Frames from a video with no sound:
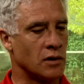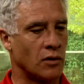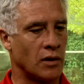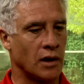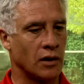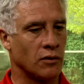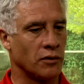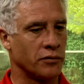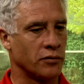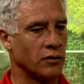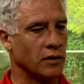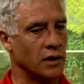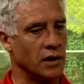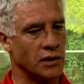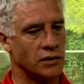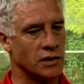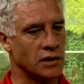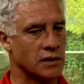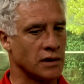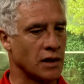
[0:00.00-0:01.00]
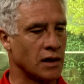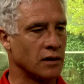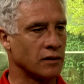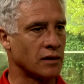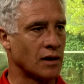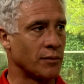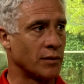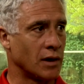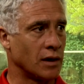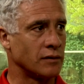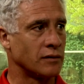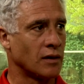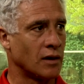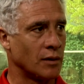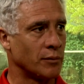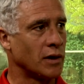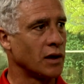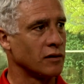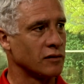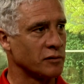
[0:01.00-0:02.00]
I go through the heat sheets ahead of time, and I tell
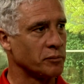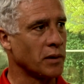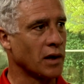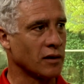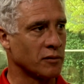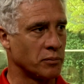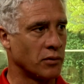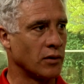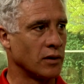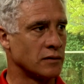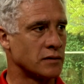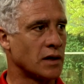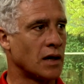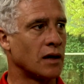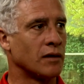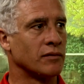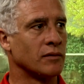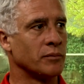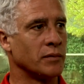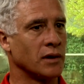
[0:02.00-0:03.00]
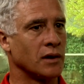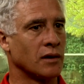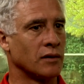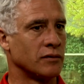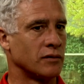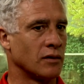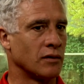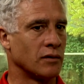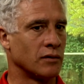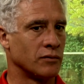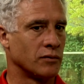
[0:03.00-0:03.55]
them I expect points out of them because they're